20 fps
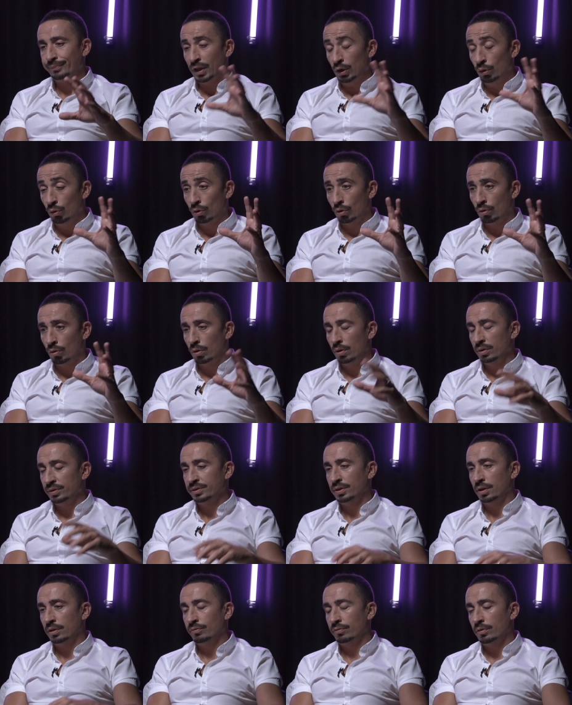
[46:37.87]

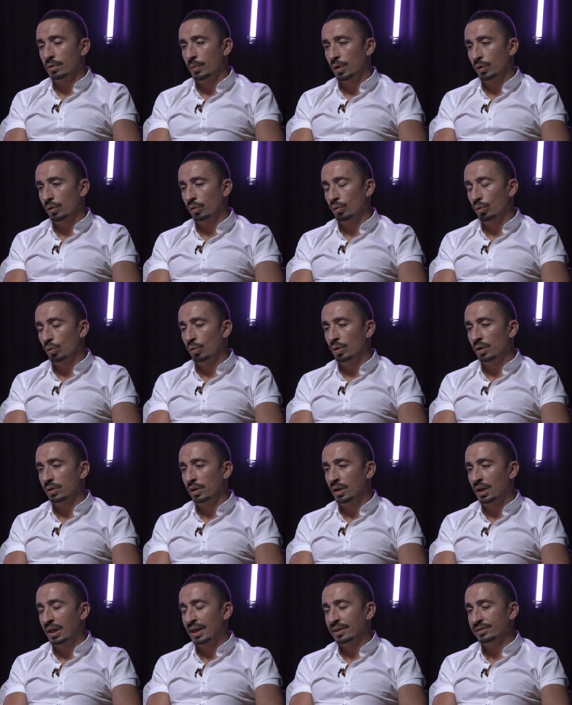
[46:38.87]
unicorns that have come out of nowhere in
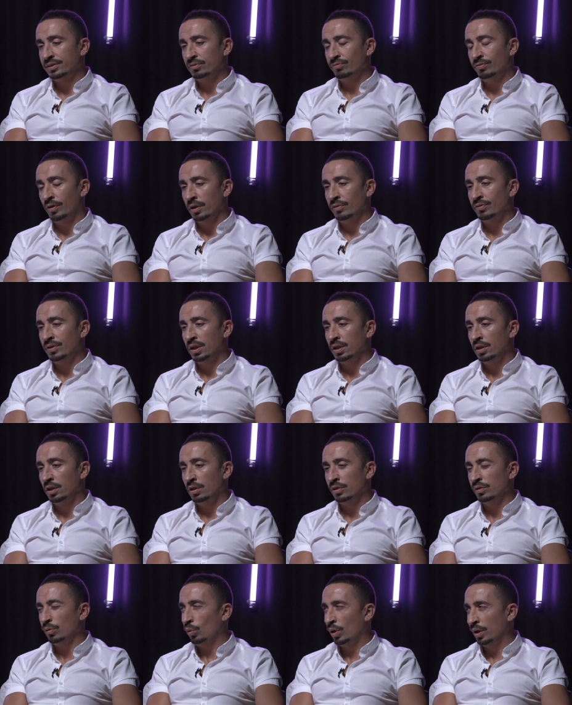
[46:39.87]
the last 5-10
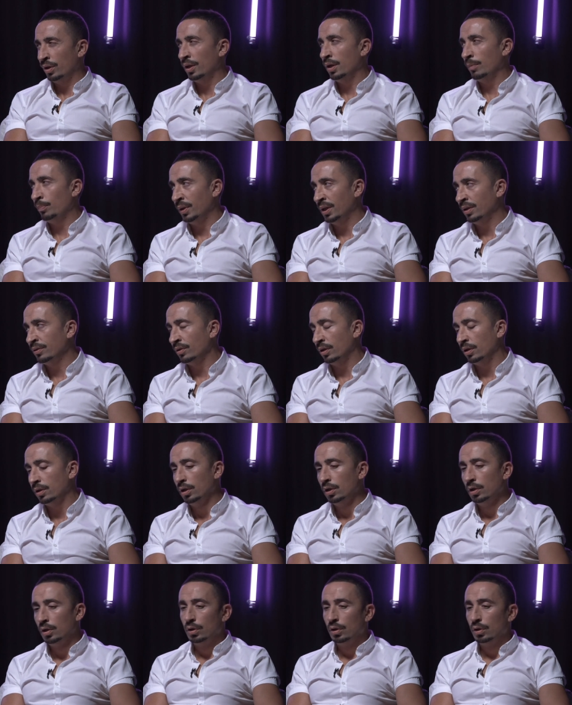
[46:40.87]
years, and what are they built on?